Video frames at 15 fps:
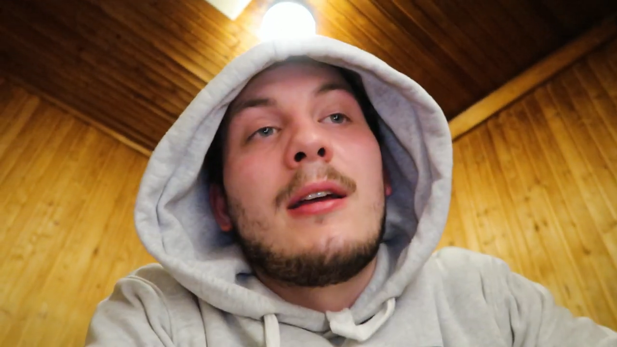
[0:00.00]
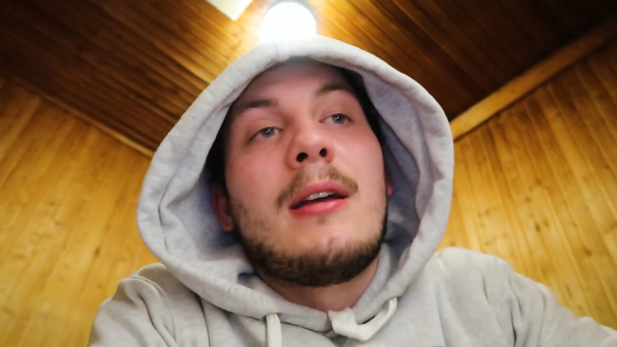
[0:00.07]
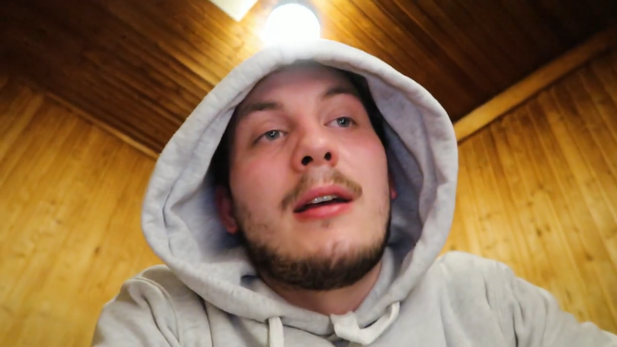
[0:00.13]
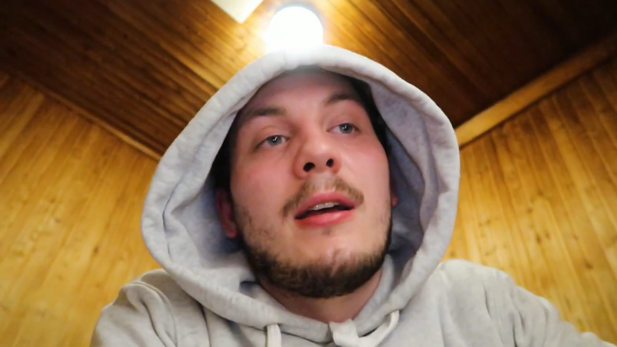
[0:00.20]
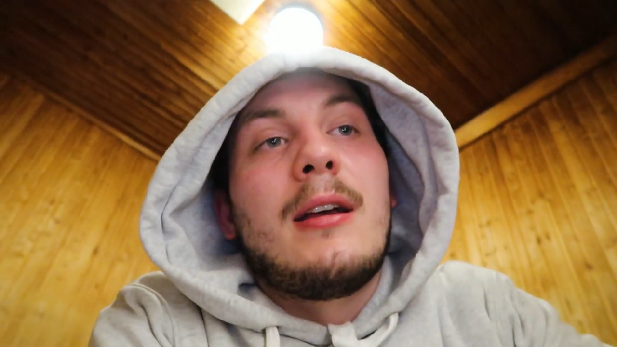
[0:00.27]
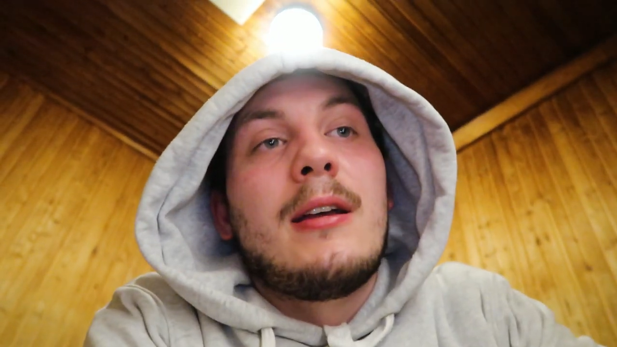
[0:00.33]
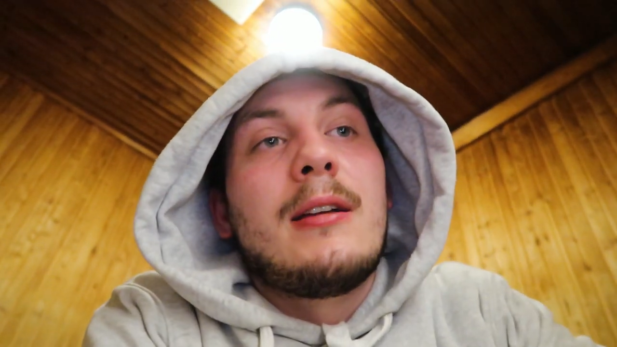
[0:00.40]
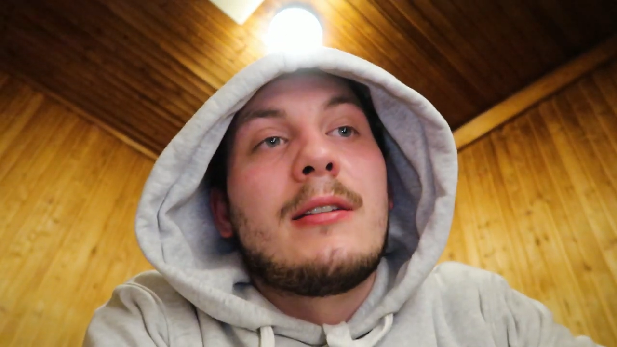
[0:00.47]

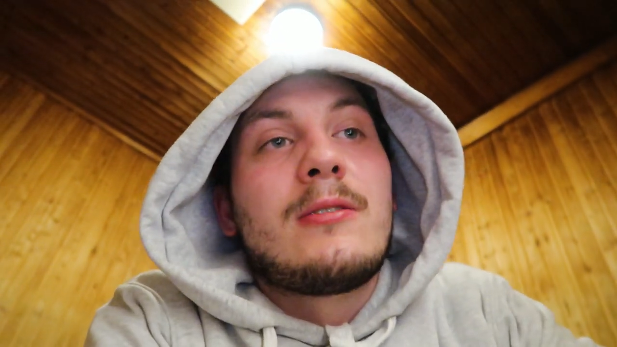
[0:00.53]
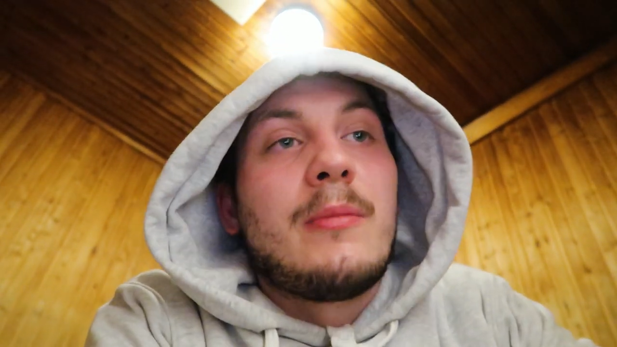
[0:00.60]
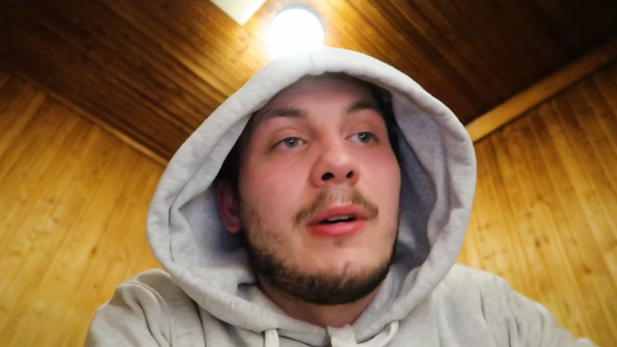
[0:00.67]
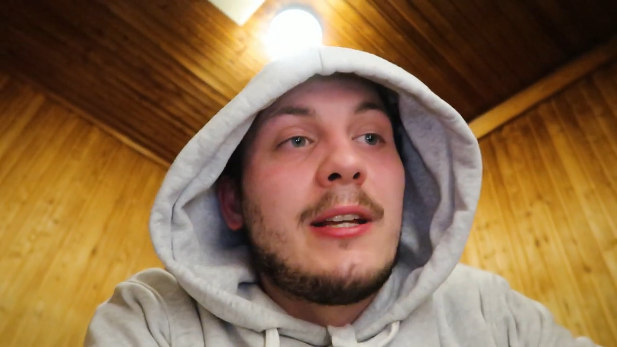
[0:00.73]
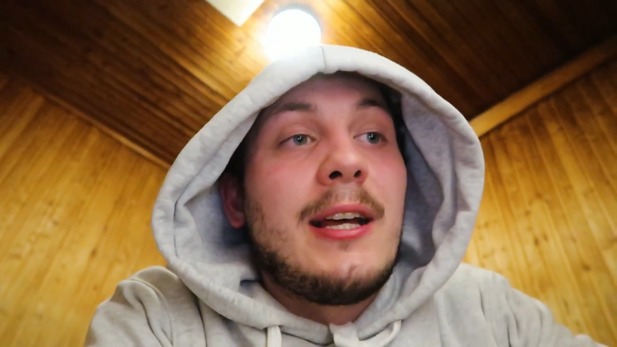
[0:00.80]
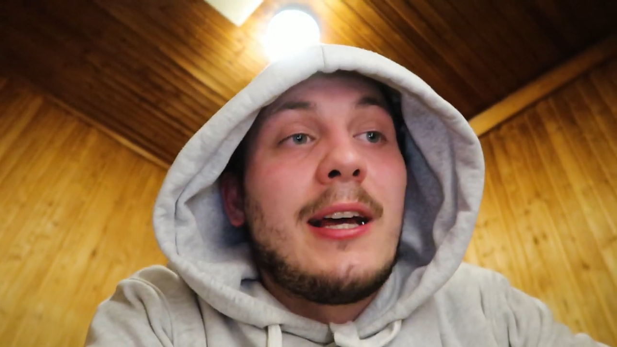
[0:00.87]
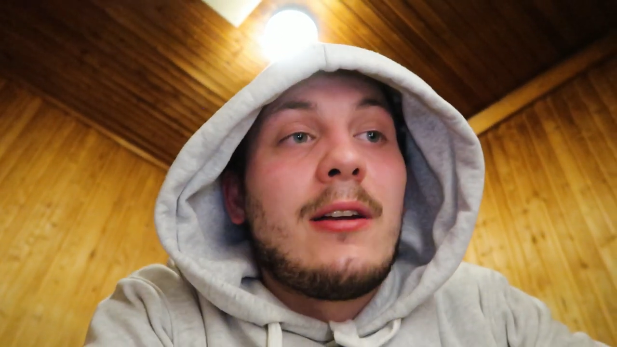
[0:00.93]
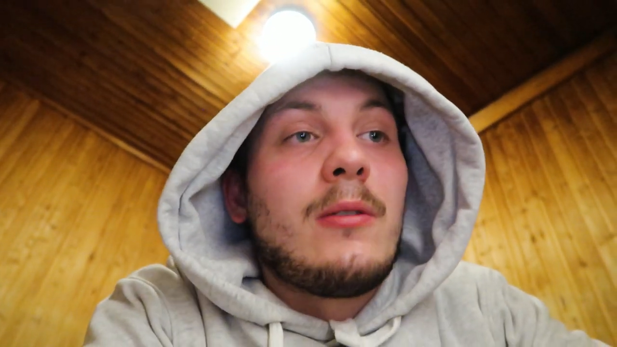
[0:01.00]
And so my
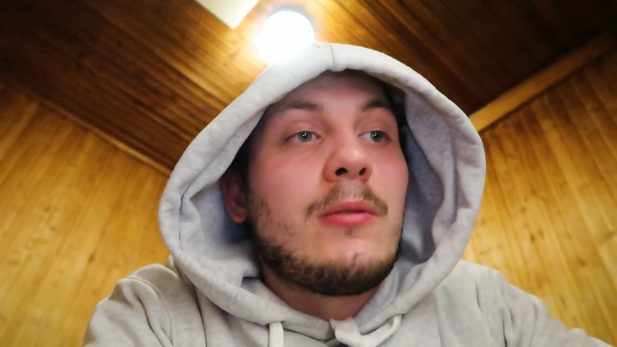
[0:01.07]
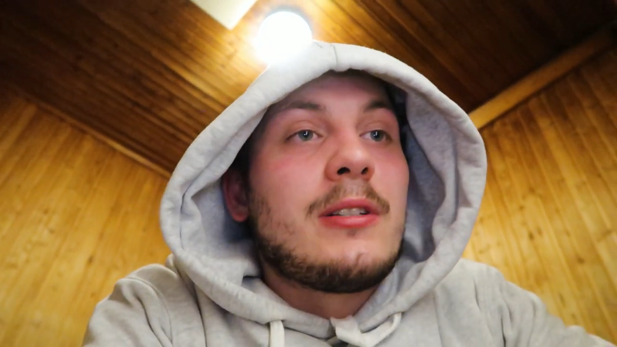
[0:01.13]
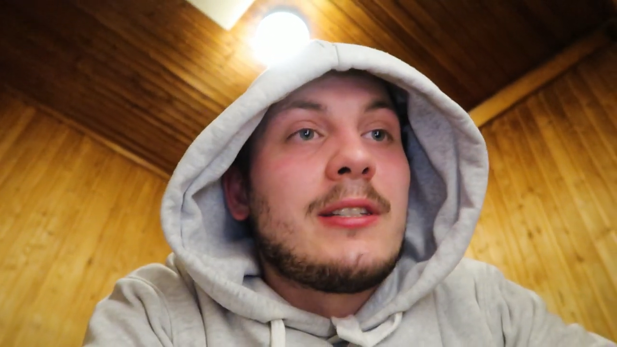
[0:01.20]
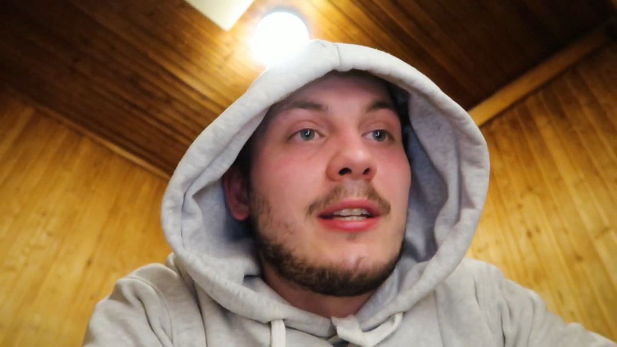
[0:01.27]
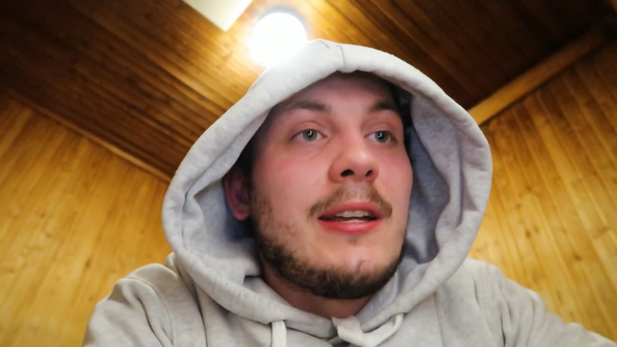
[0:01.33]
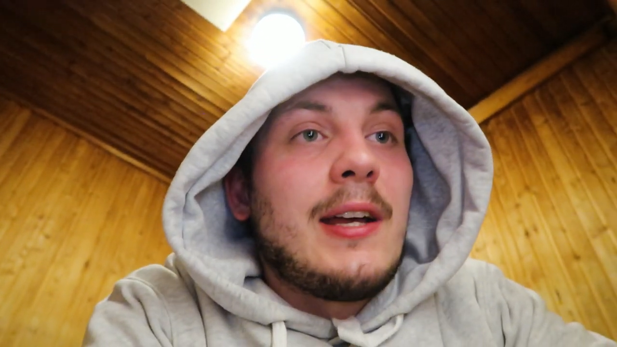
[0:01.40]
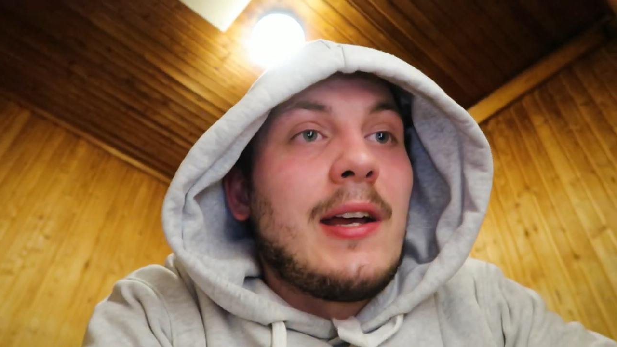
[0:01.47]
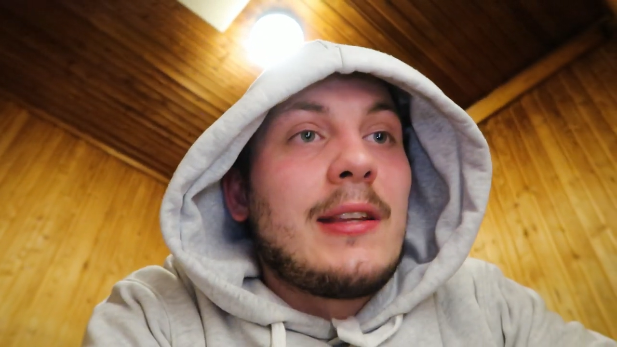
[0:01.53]
dad always
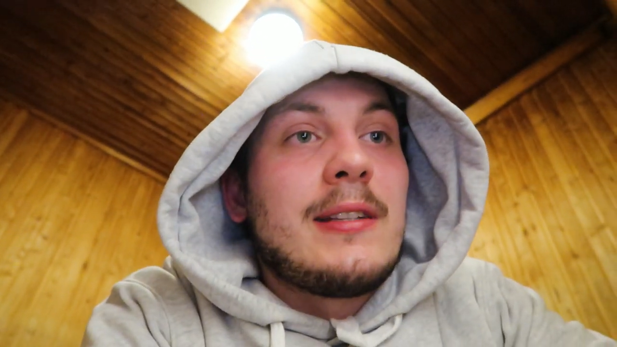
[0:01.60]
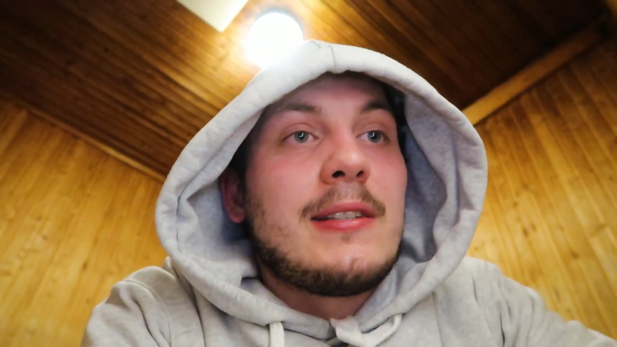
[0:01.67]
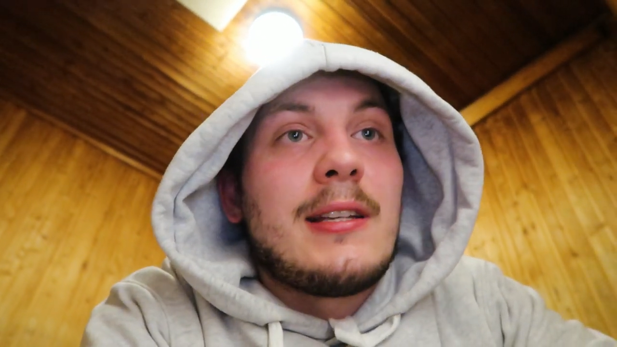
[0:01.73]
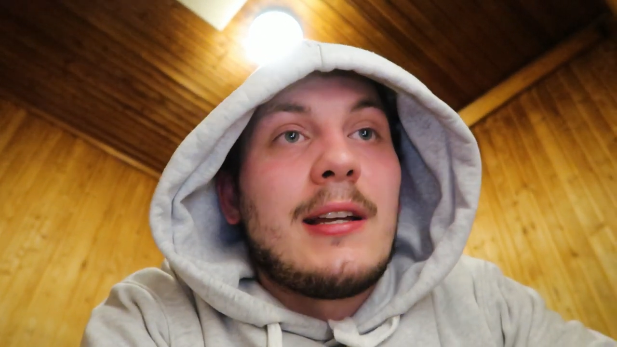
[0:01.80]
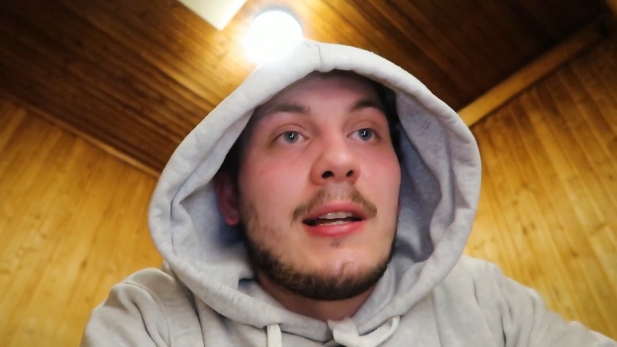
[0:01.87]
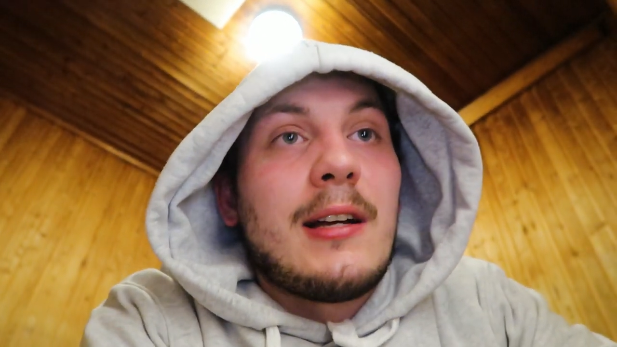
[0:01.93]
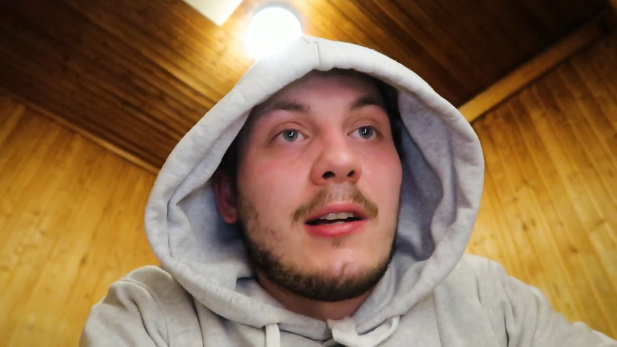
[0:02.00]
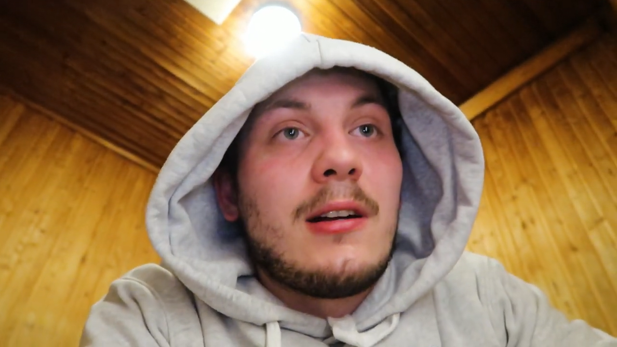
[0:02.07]
said that, he
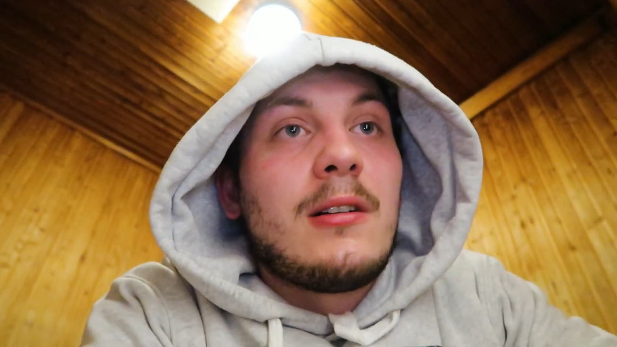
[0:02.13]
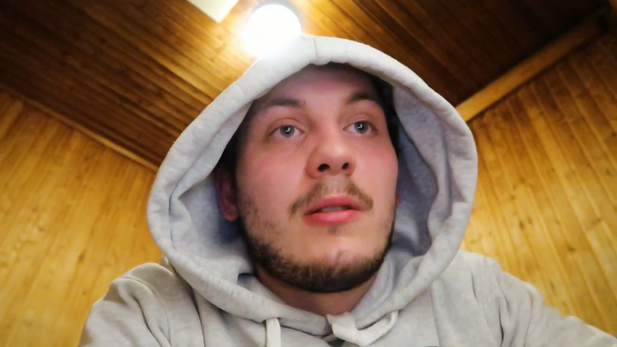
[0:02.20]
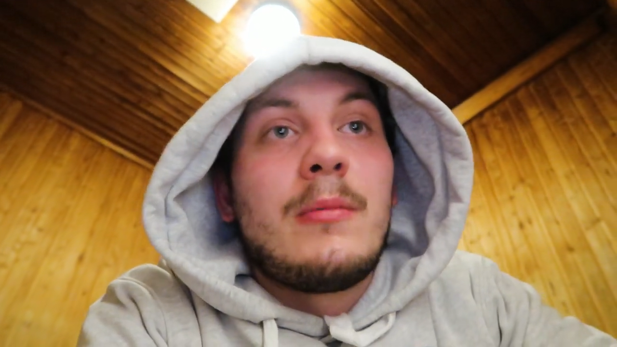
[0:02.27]
said like,